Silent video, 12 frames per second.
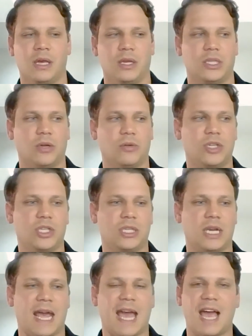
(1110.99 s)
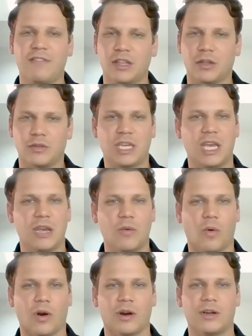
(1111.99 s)
So just having those
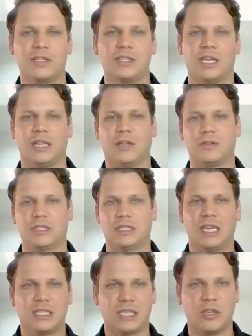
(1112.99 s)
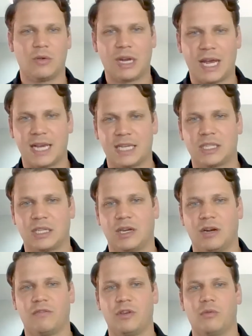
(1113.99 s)
keywords and those things that you can ask in the
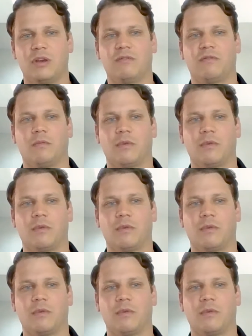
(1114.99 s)
interview,